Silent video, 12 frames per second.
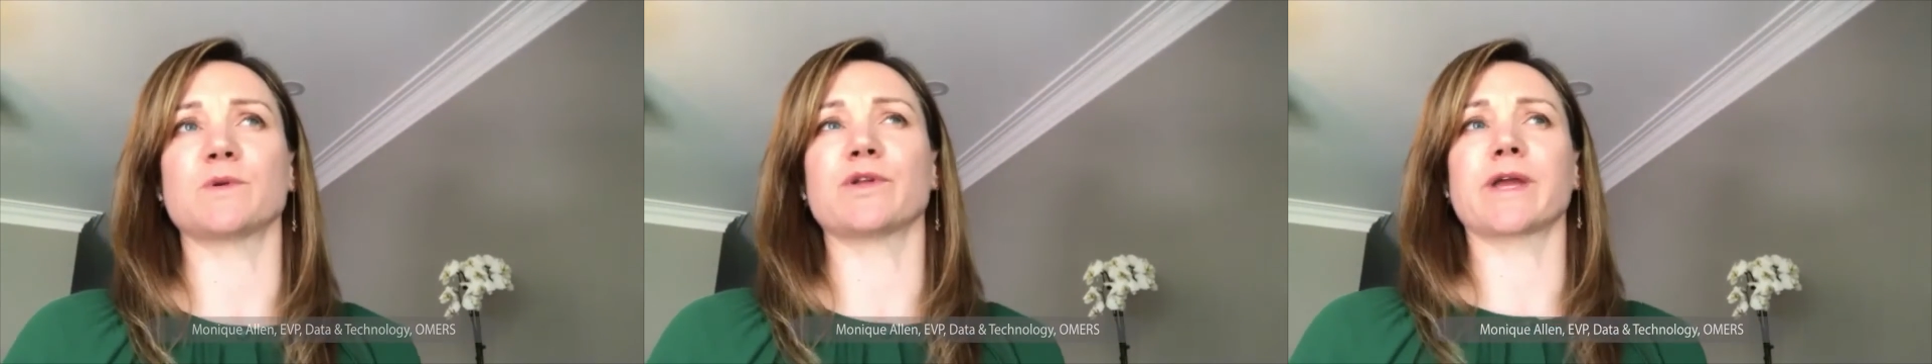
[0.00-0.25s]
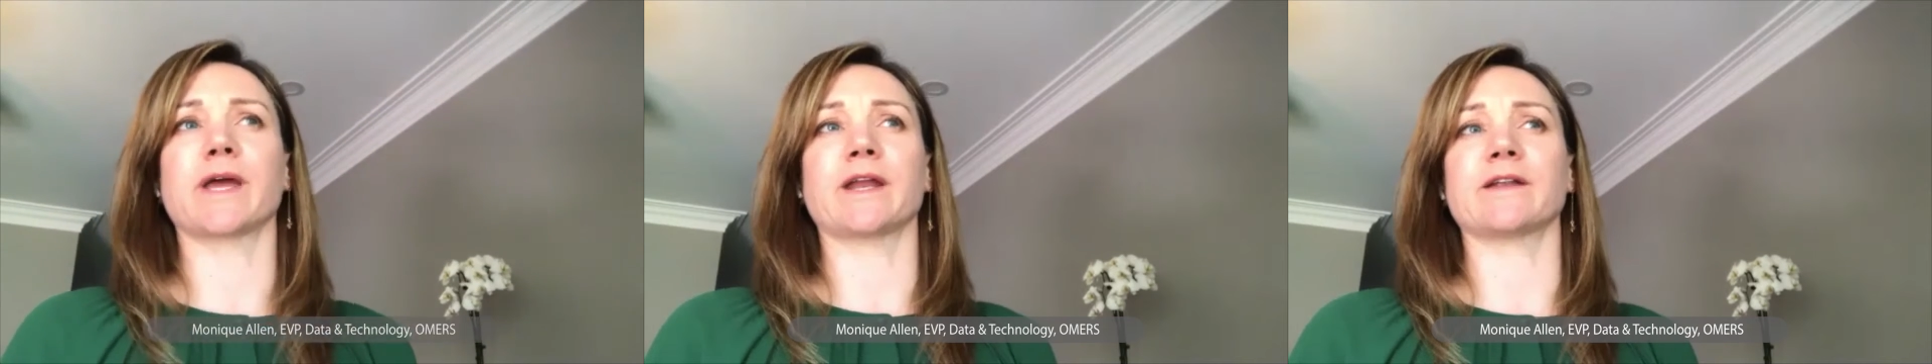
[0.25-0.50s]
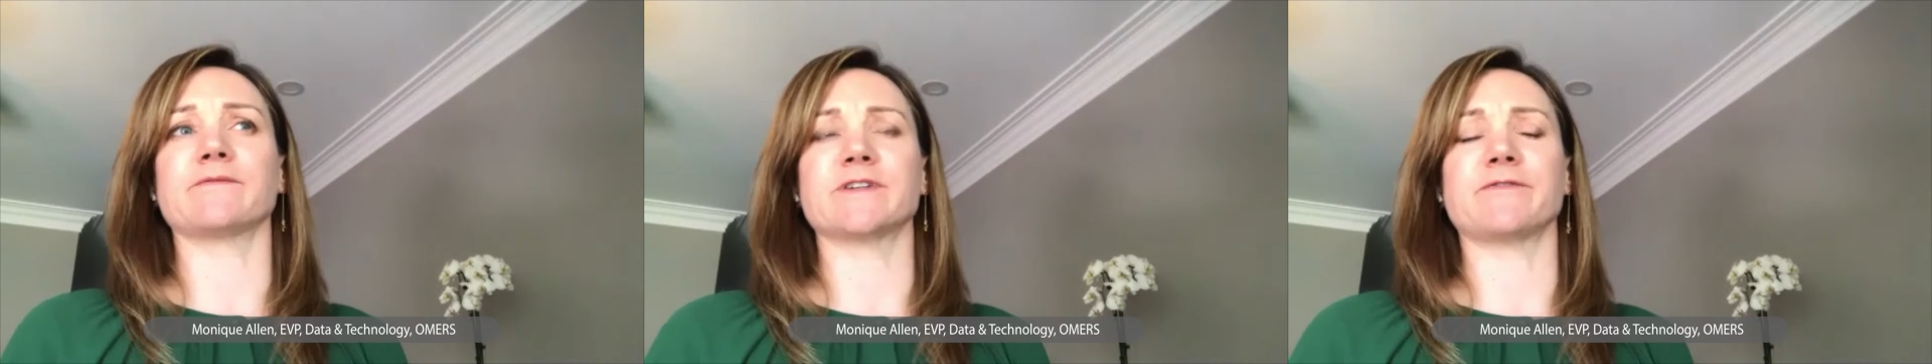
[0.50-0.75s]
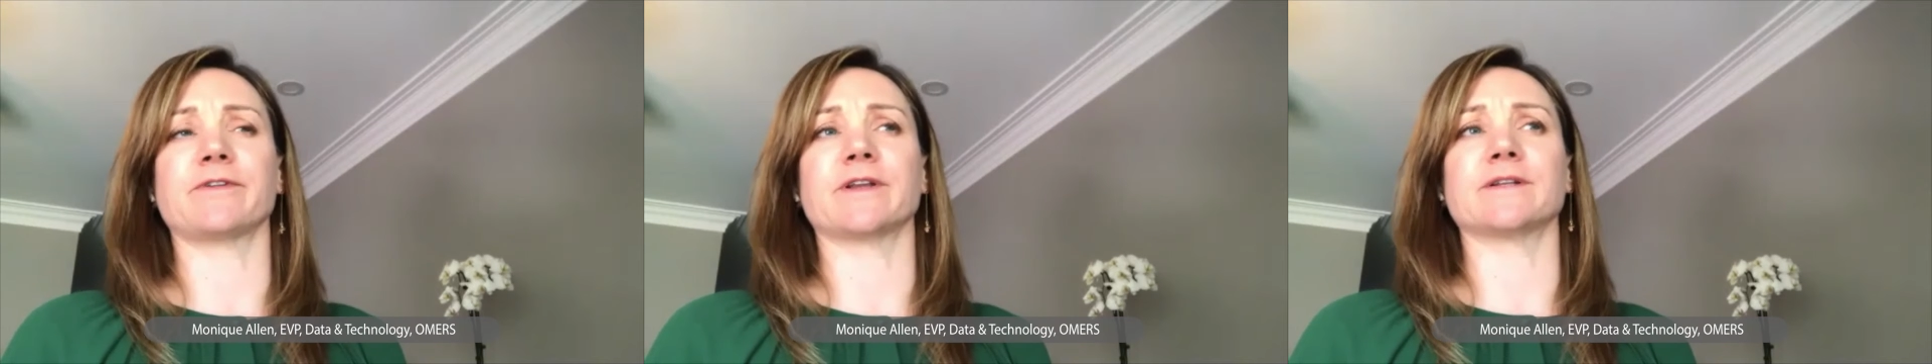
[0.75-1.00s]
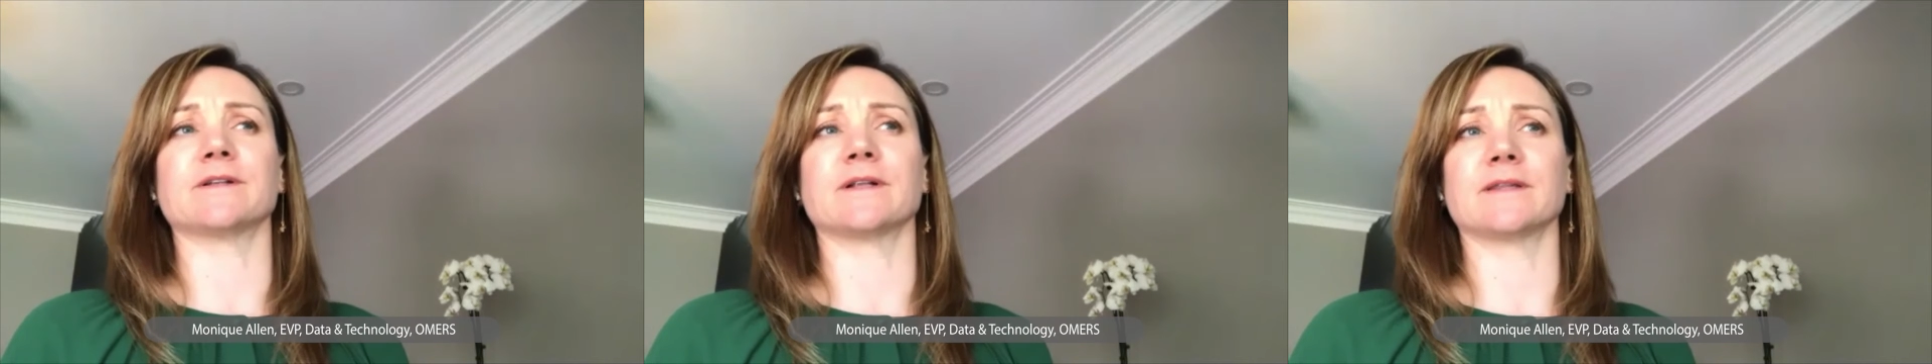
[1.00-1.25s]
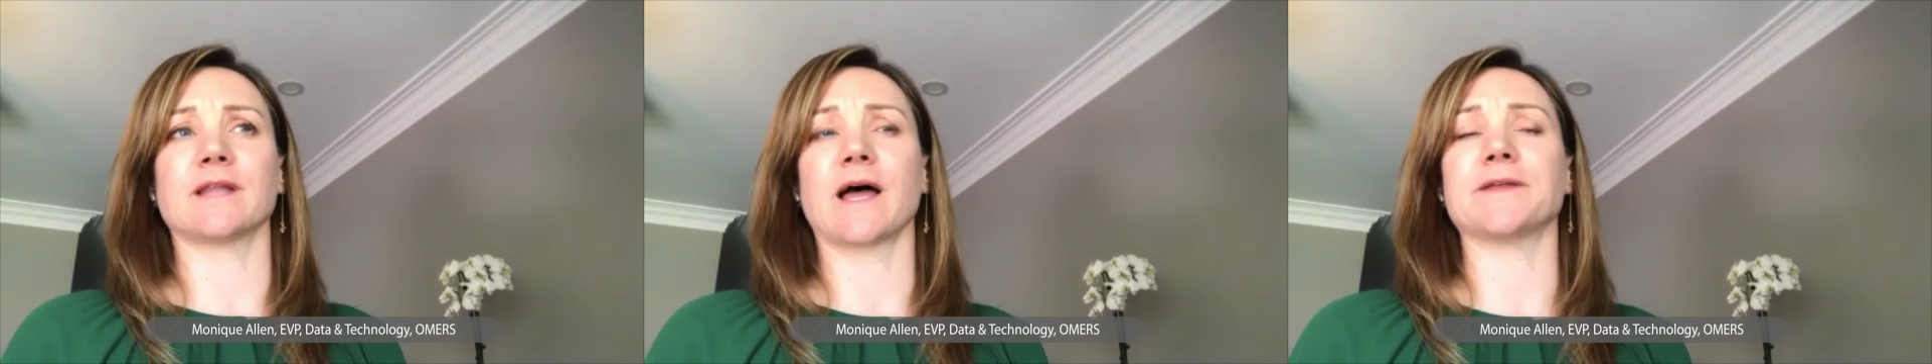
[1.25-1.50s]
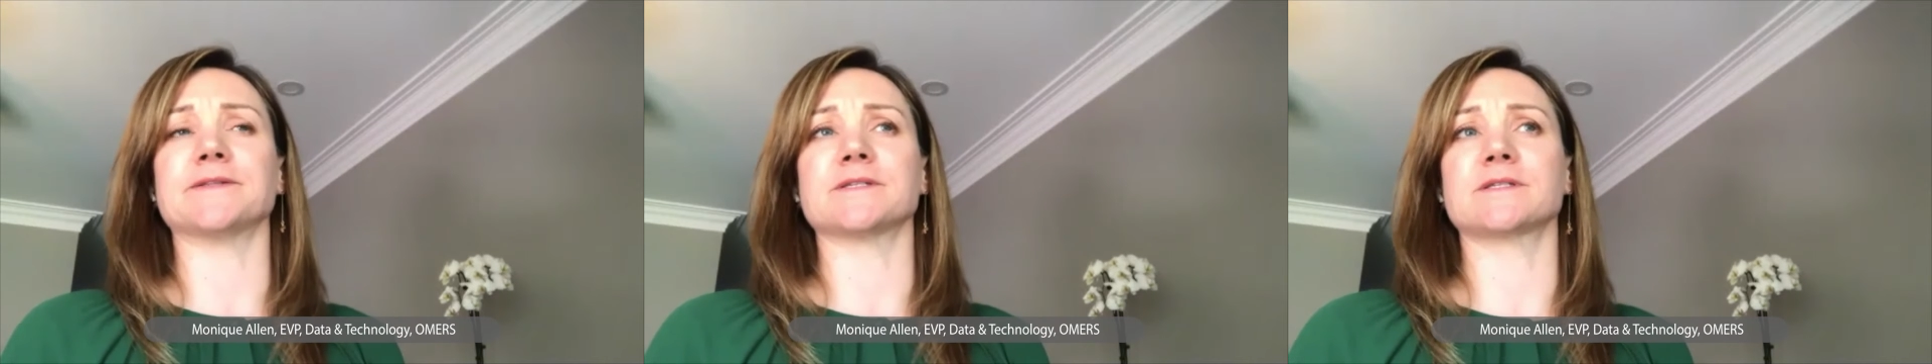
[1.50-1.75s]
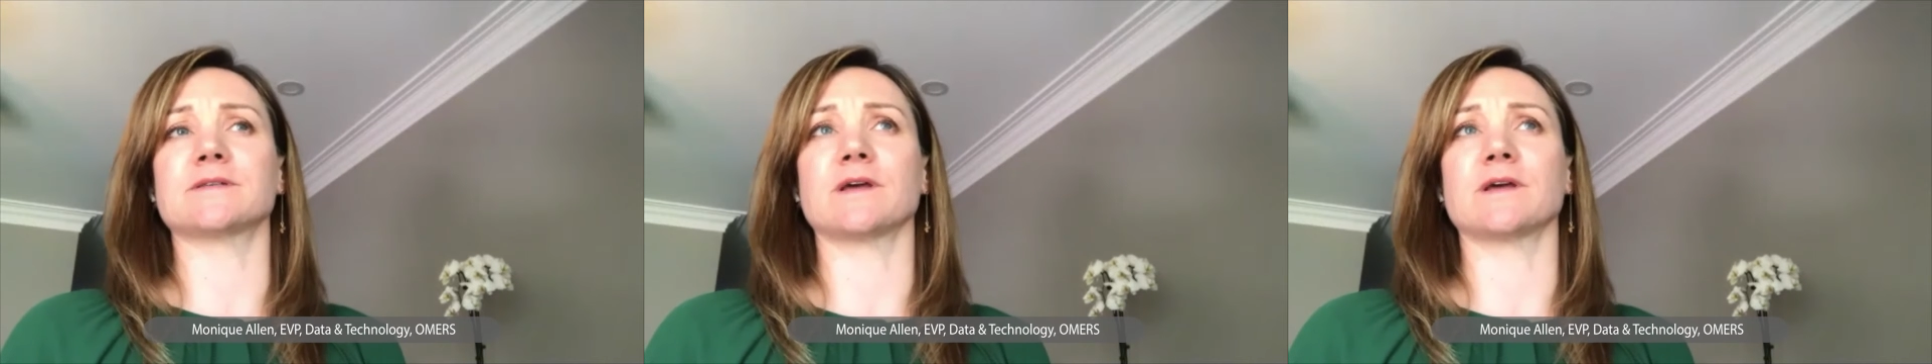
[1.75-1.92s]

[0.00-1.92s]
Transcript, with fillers: we're looking at a different lens,